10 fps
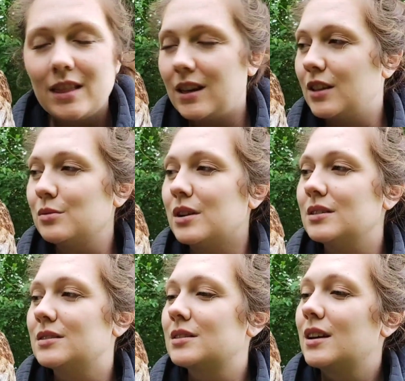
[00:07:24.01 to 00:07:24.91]
The other
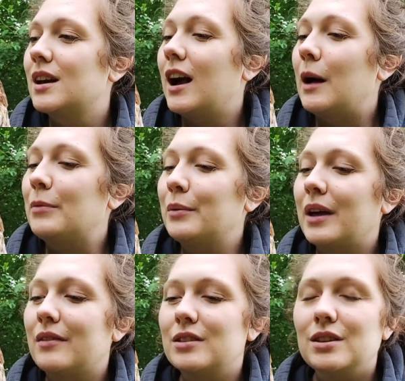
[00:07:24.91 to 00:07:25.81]
ones that we
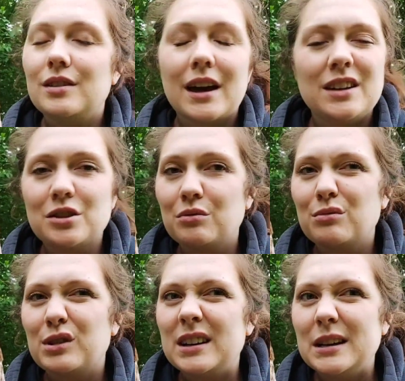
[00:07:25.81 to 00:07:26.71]
have in the UK don't
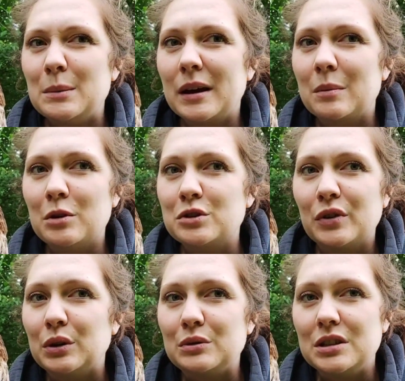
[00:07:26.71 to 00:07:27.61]
really make much of a
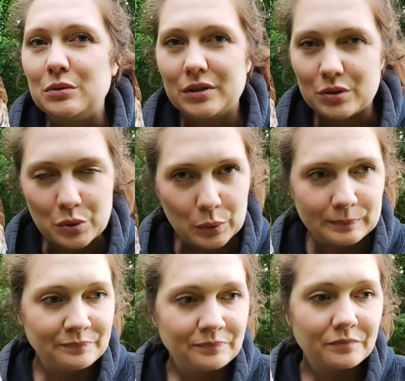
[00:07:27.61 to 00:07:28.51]
hooty noise at all.
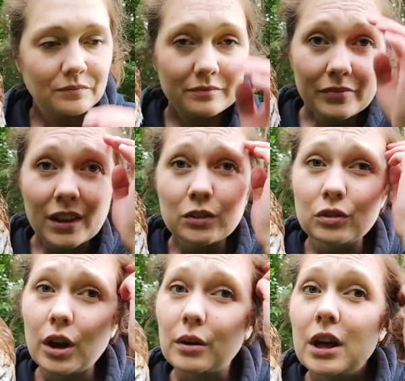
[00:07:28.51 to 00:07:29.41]

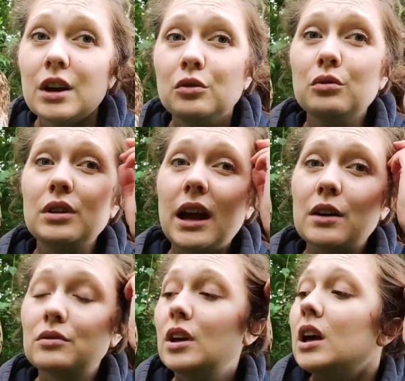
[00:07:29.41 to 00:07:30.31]
So tawny
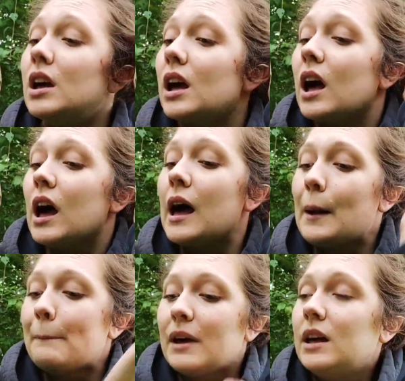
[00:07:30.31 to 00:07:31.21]
owls,
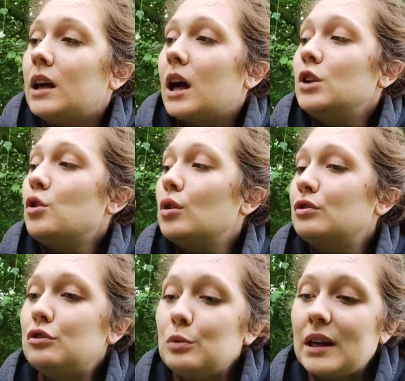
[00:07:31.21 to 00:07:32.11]

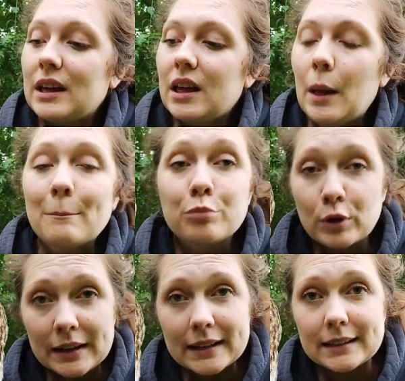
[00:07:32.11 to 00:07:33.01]
not doing
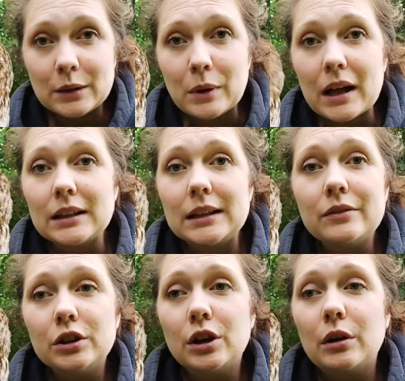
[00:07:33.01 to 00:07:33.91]
brilliantly well,
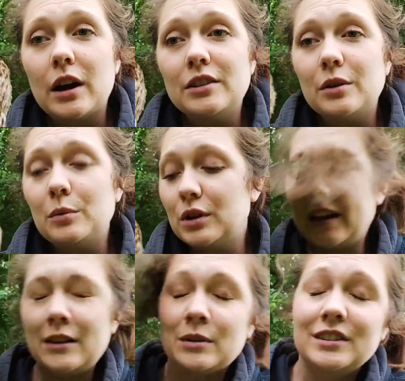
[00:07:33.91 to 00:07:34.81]
even though I don't
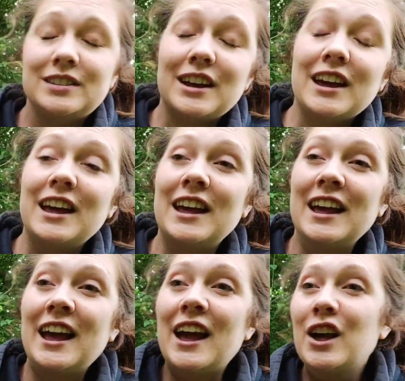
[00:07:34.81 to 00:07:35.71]
anyone to
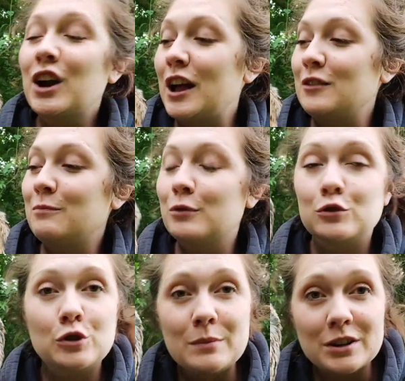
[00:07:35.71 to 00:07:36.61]
kind of
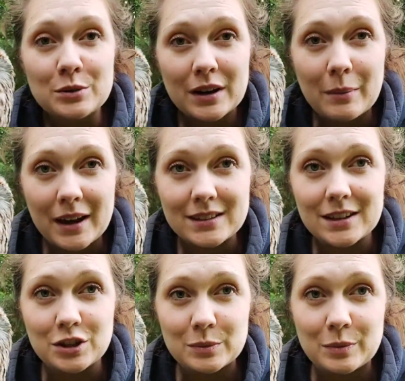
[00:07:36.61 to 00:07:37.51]
presume they're doing
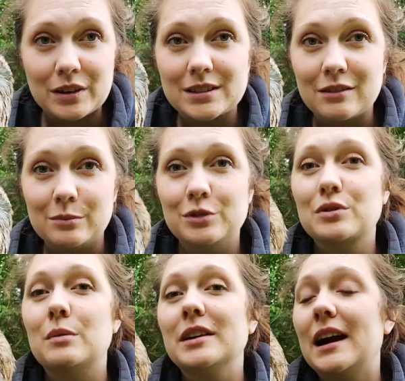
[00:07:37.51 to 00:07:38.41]
amazing just because they're our most
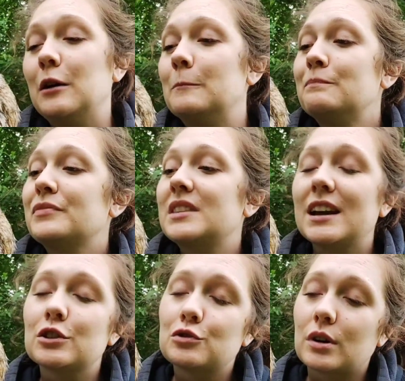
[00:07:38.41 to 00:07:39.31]
common owl. They
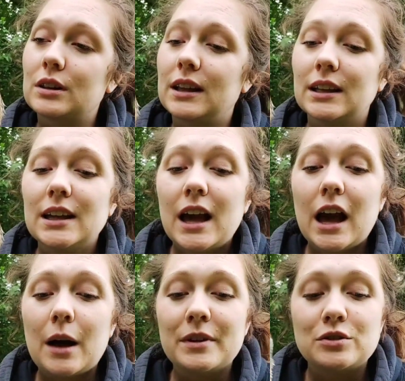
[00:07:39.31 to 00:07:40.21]
are struggling.
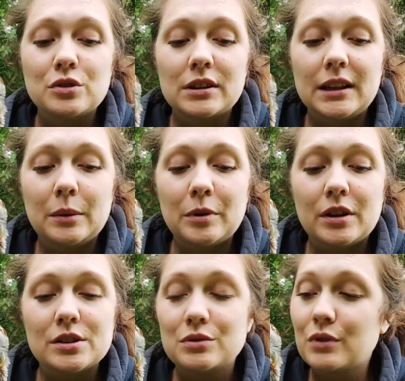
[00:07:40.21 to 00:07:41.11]
They're struggling
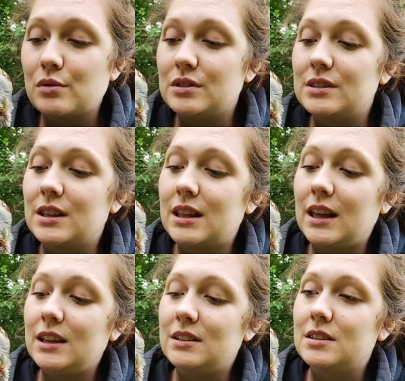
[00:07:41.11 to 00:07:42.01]
because the rodents that they
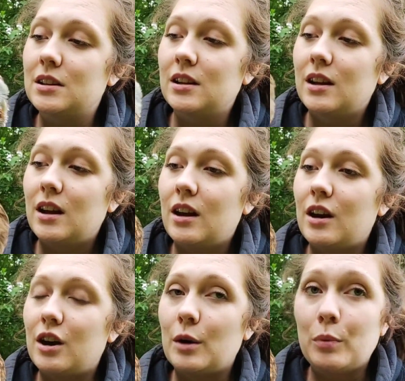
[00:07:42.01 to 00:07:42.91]
eat
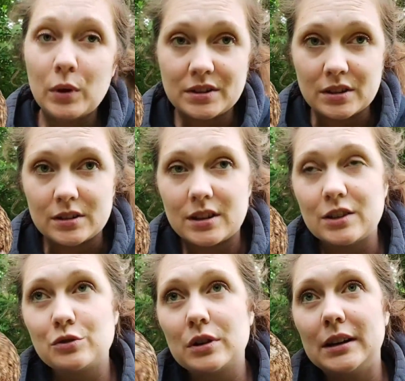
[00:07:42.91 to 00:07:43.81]
are poisoned.
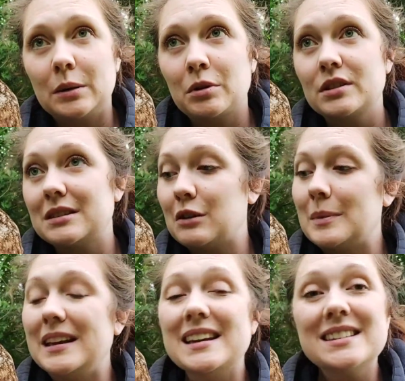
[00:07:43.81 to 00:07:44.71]
They're struggling because there aren't
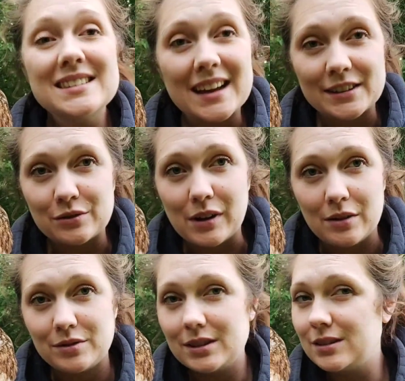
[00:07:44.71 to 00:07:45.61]
many insects
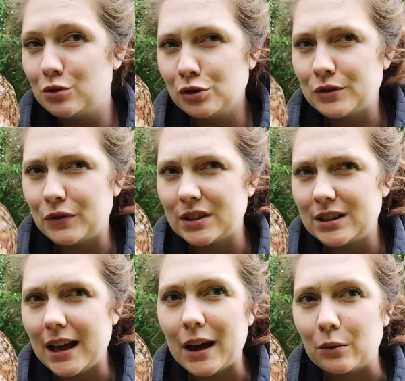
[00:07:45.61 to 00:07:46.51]
around. This is not a
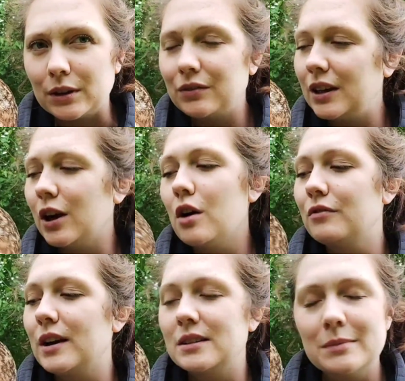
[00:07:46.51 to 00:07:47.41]
fussy owl. If he can't
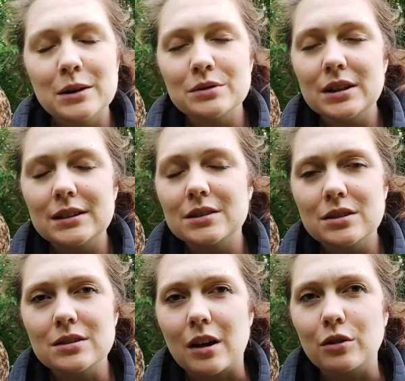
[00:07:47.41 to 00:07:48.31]
find a mouse, he'll eat a
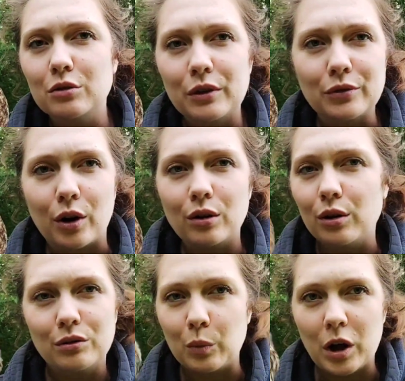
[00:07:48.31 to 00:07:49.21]
slug or a frog
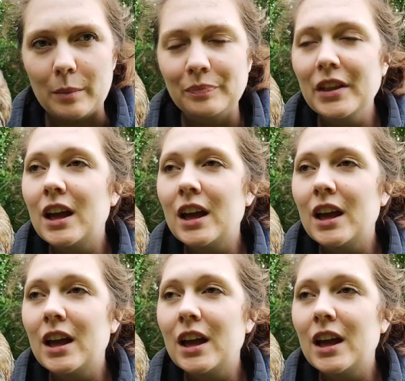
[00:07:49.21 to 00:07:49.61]
or a worm.